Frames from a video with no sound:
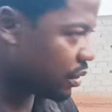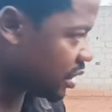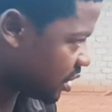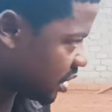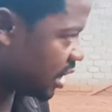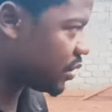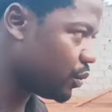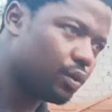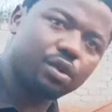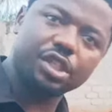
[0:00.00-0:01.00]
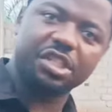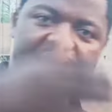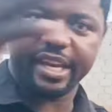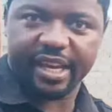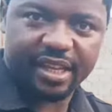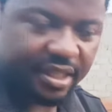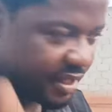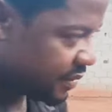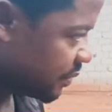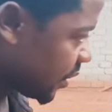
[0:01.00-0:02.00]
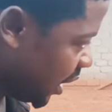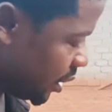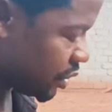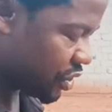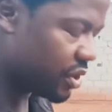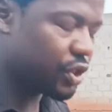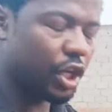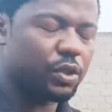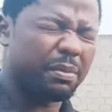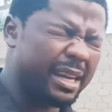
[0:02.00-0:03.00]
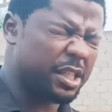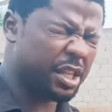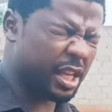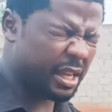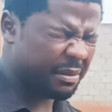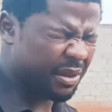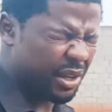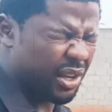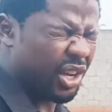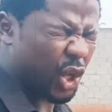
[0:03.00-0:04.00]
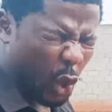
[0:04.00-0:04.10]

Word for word: this grace will reach there. Amen. In Jesus' mighty name. Amen.